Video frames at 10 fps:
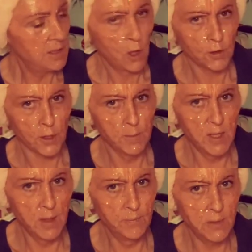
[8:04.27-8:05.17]

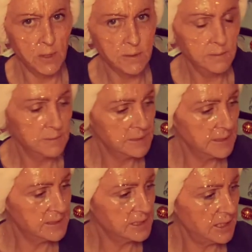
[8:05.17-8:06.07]
Remember,
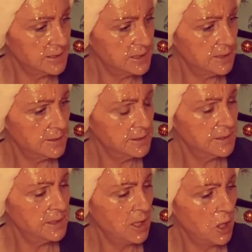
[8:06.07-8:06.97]
said Santa,
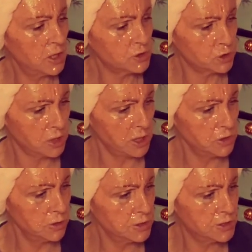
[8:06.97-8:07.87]
our
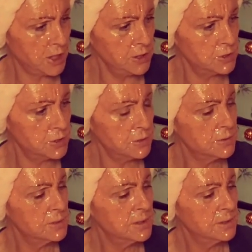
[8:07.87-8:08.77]
schedule is tight.
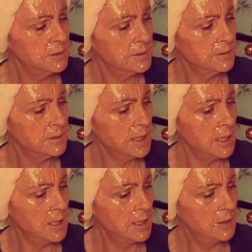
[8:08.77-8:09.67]
The
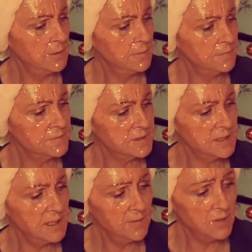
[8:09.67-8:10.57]
elves
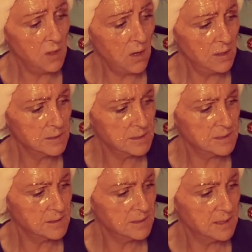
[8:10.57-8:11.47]
gave a nod
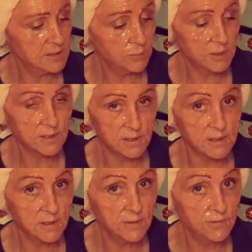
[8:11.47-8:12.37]
and worked
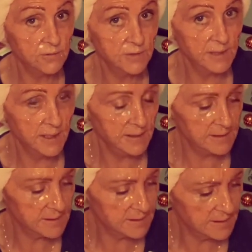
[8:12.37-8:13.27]
through the night.